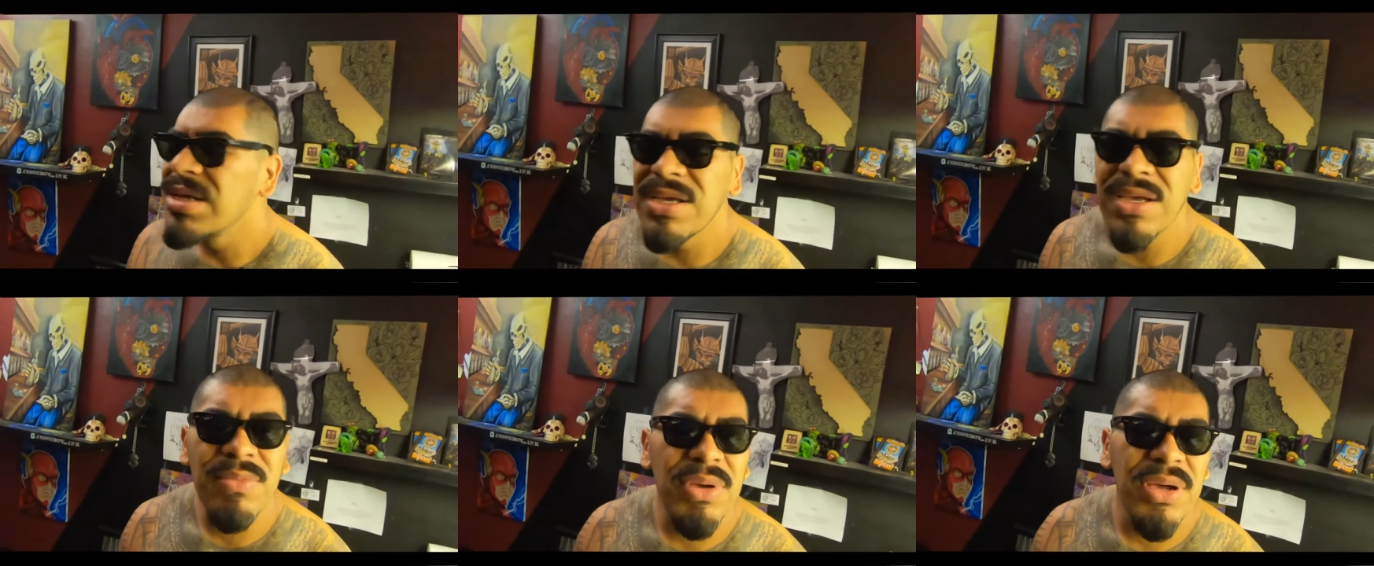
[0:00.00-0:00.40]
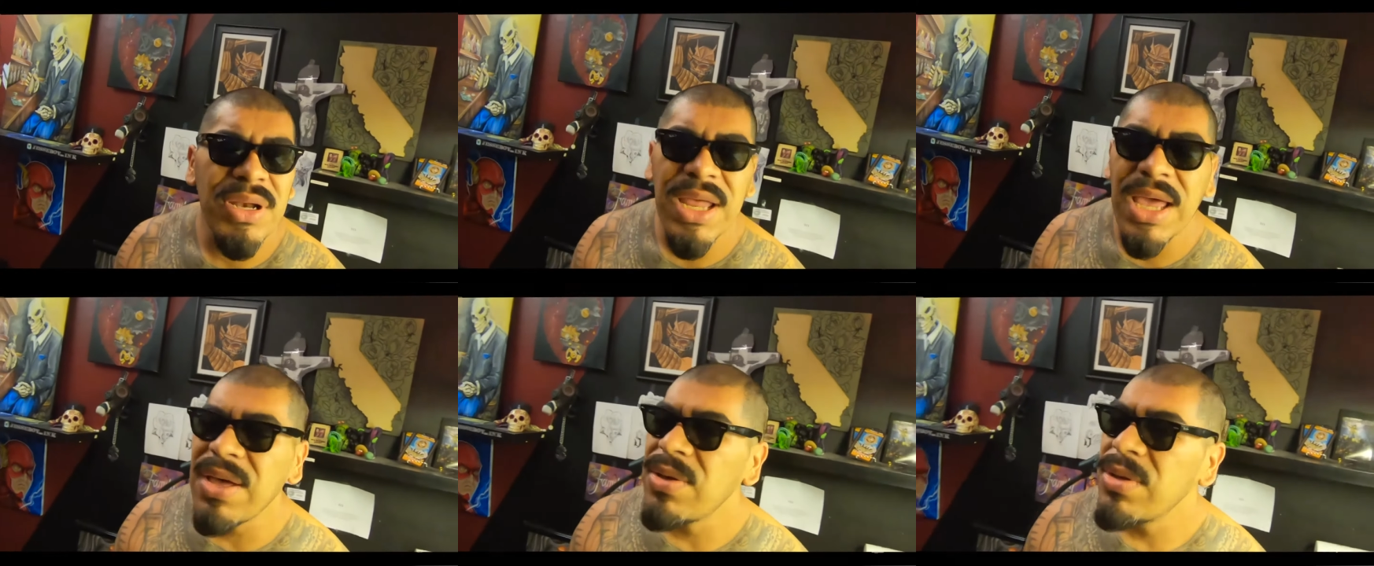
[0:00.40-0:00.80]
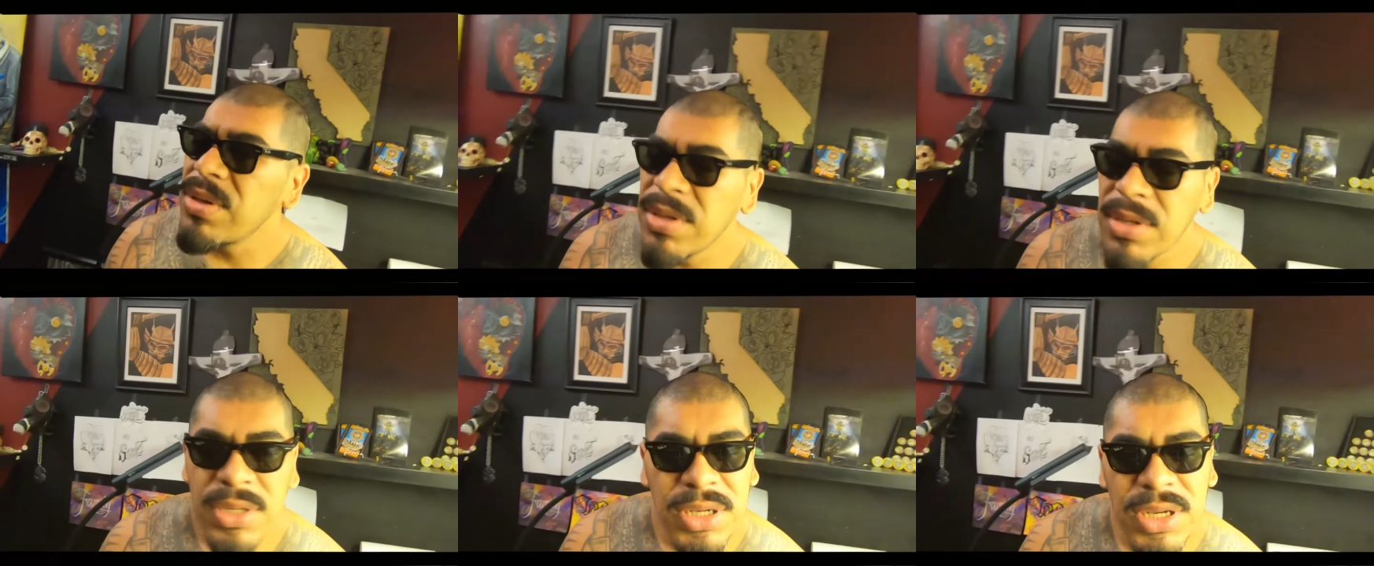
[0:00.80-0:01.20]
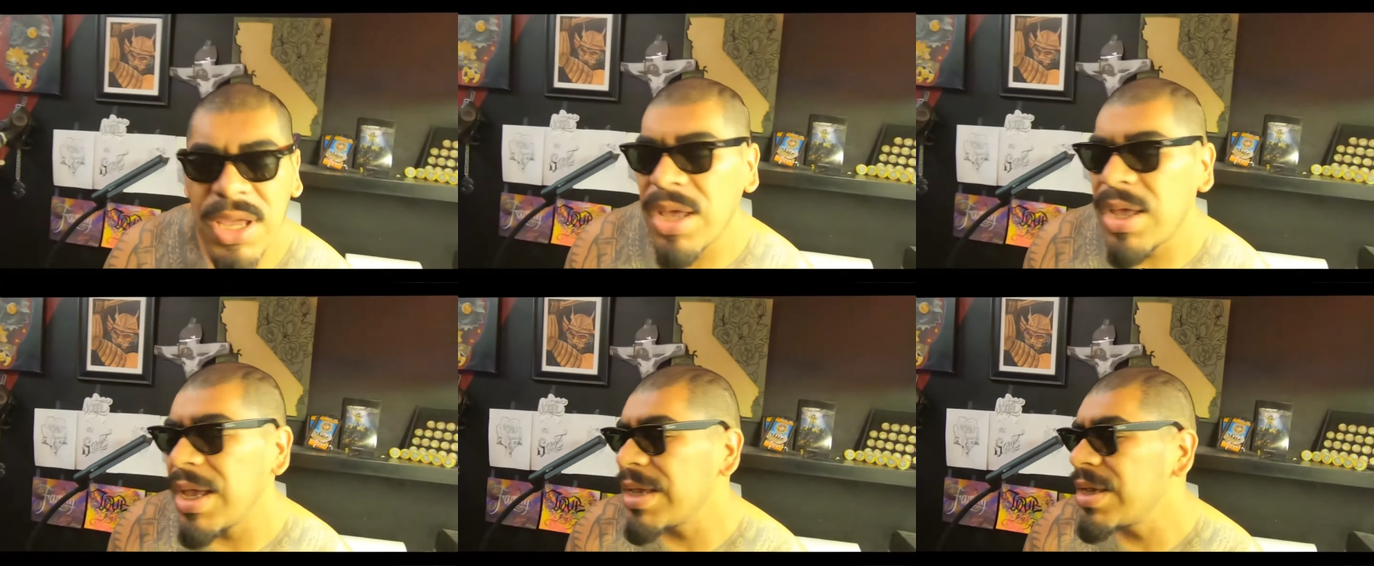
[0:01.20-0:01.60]
Come on now. No,
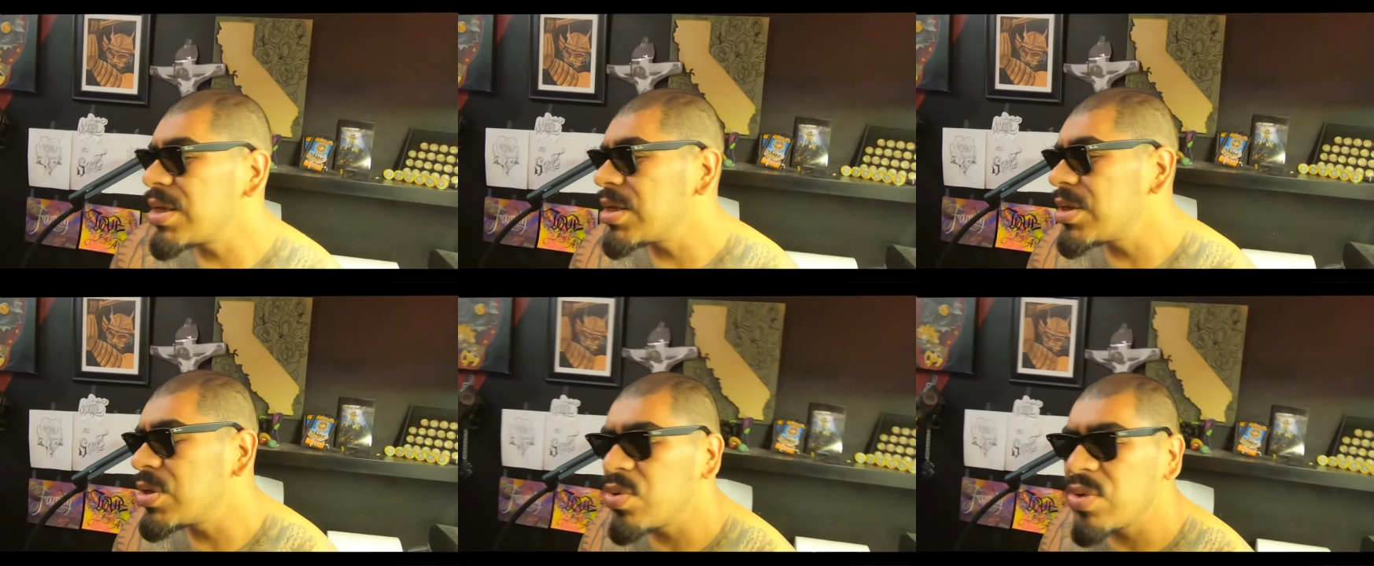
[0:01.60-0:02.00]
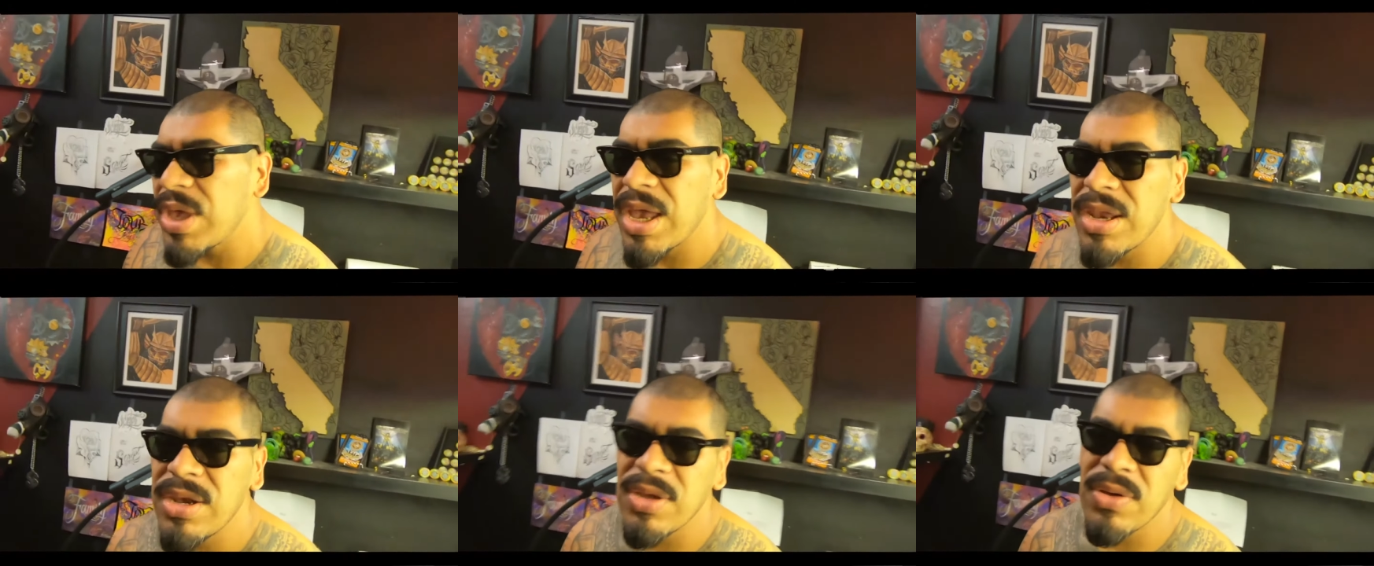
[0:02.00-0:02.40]
I couldn't do that.